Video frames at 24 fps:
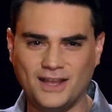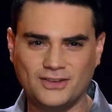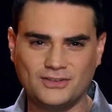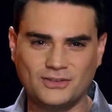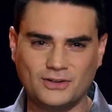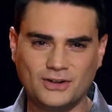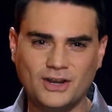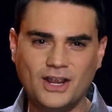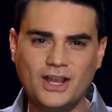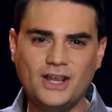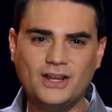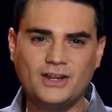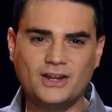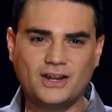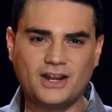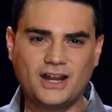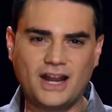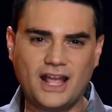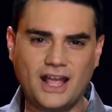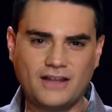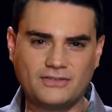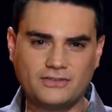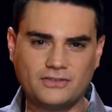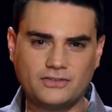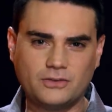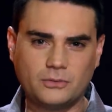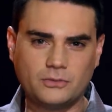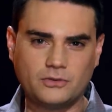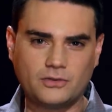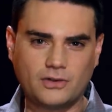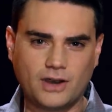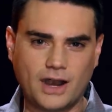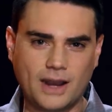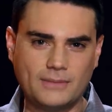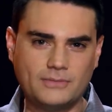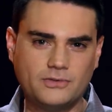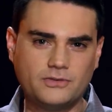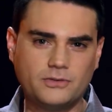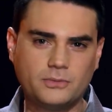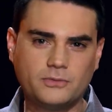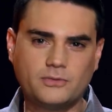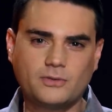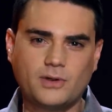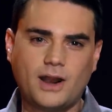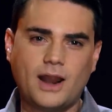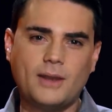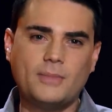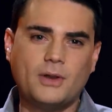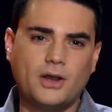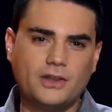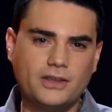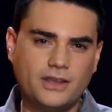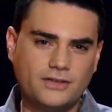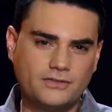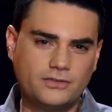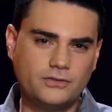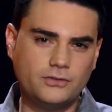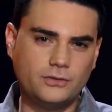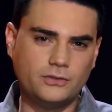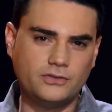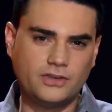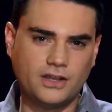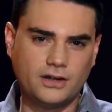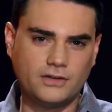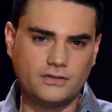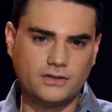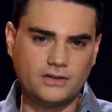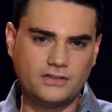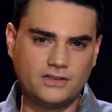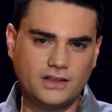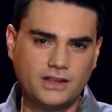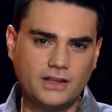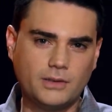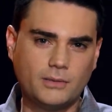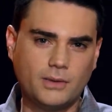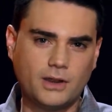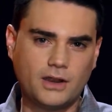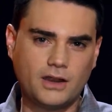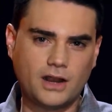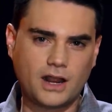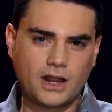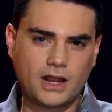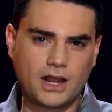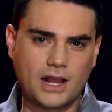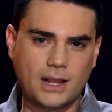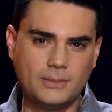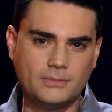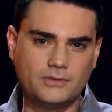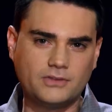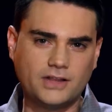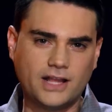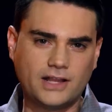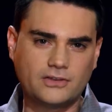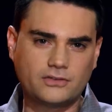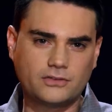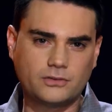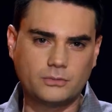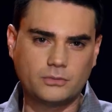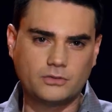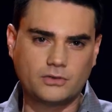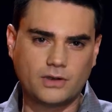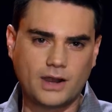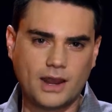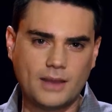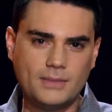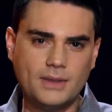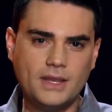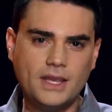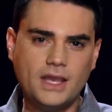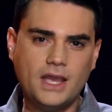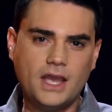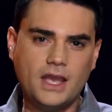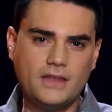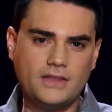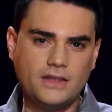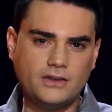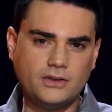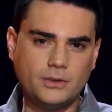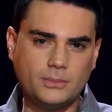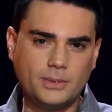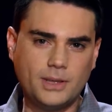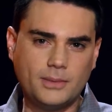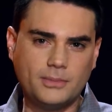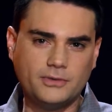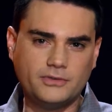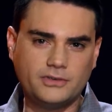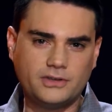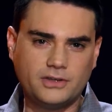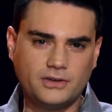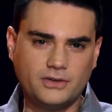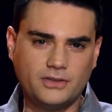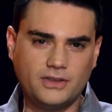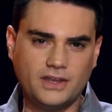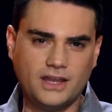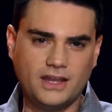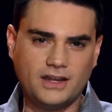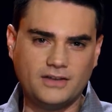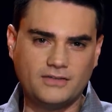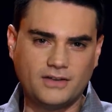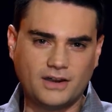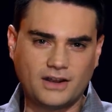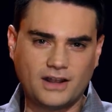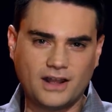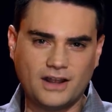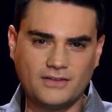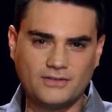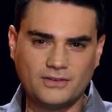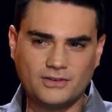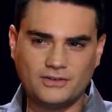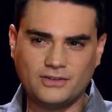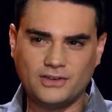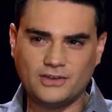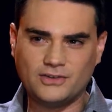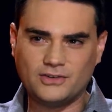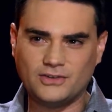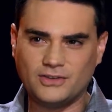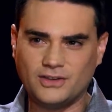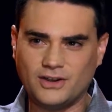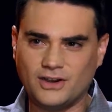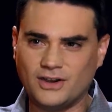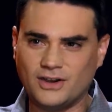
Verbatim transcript: answer, you're going to have to subscribe. To subscribe, all you have to do is head over to daily wire dot com slash subscribe, and then you'll be able to hear the end of our conversation